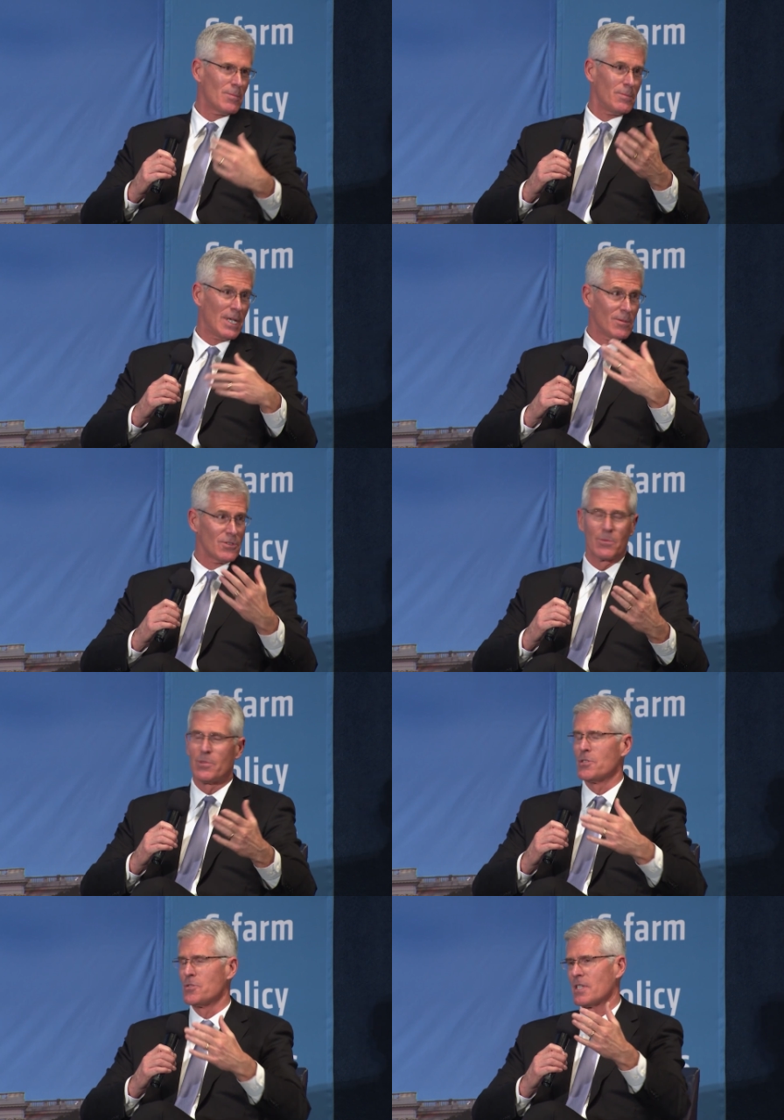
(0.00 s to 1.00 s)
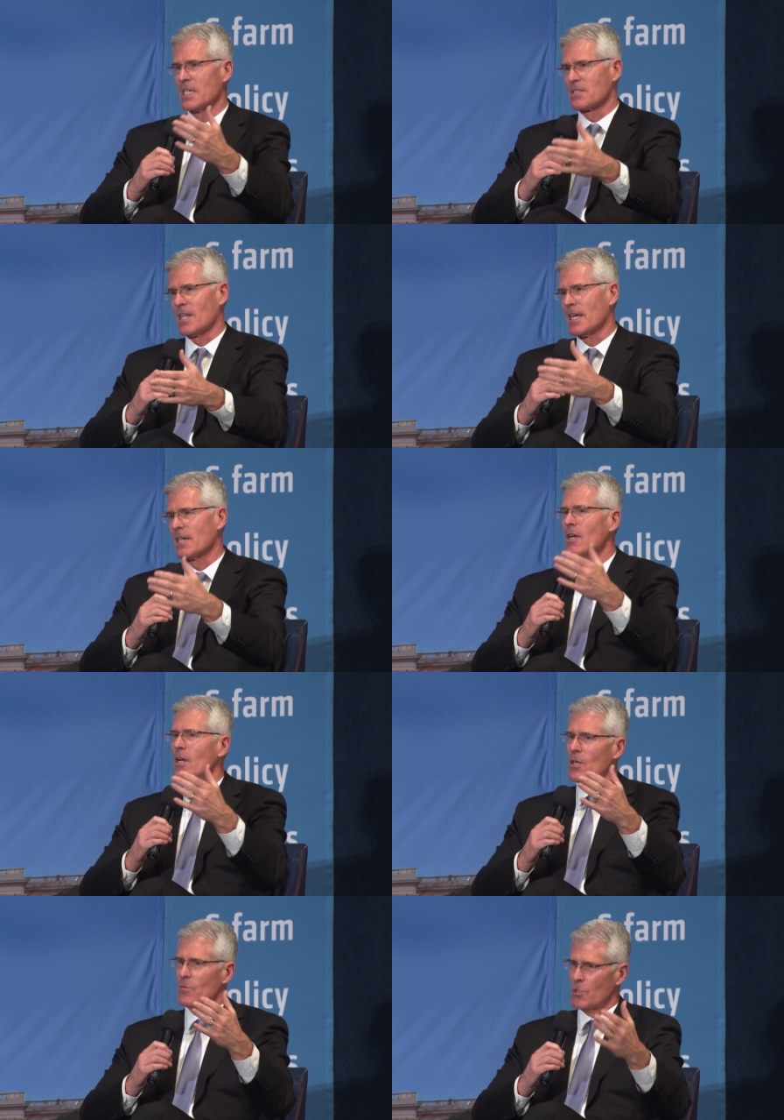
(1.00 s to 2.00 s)
be able to produce things like
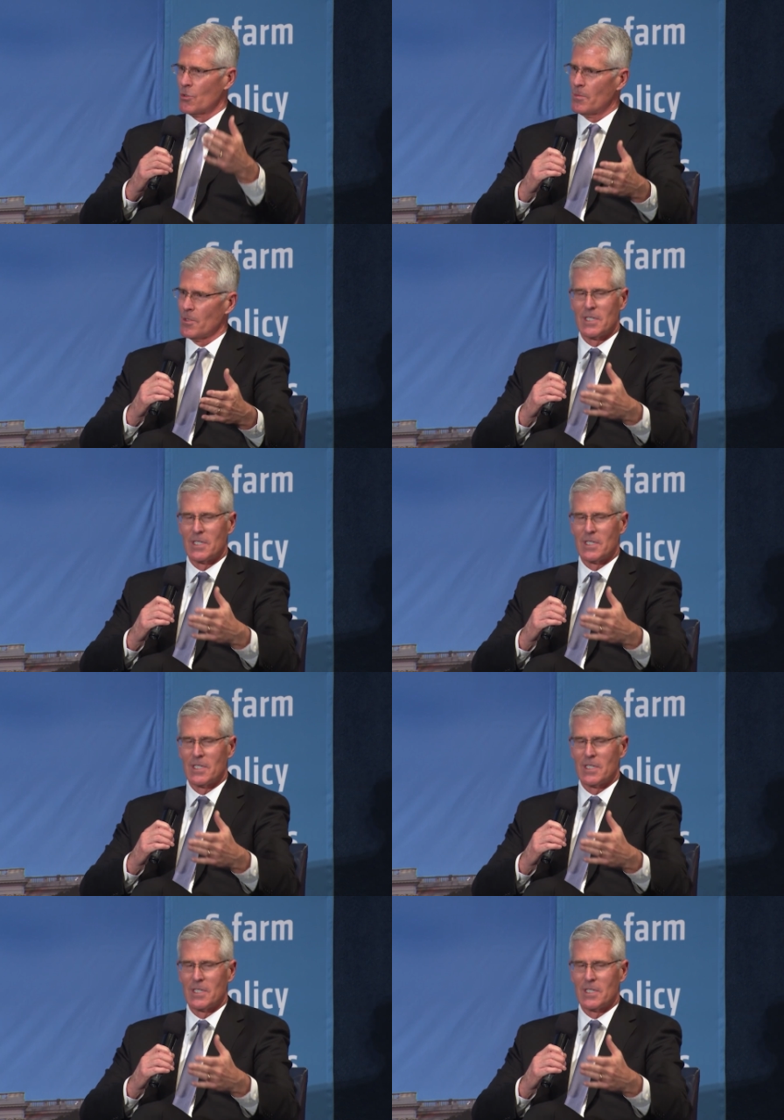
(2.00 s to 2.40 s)
renewable